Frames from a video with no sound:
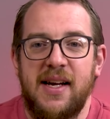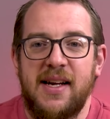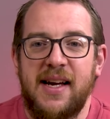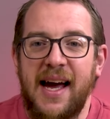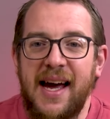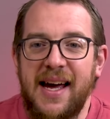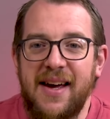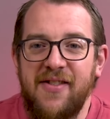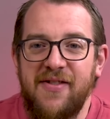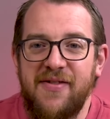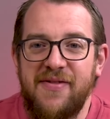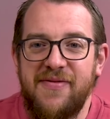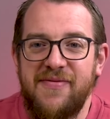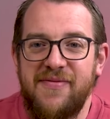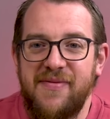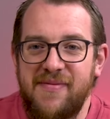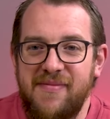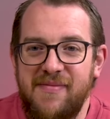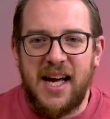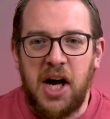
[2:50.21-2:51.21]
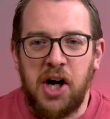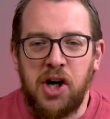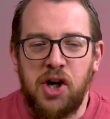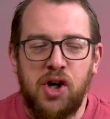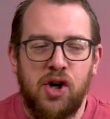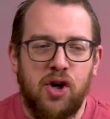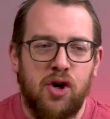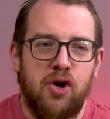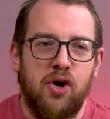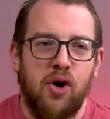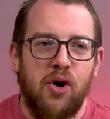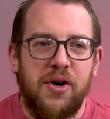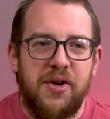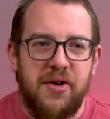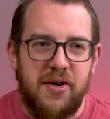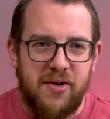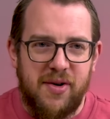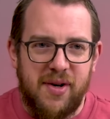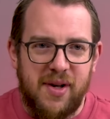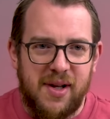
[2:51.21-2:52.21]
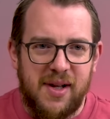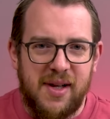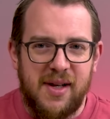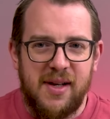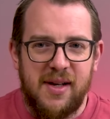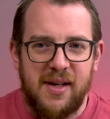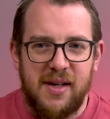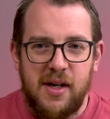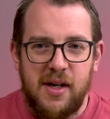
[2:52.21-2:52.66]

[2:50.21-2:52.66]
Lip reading: gave a guttural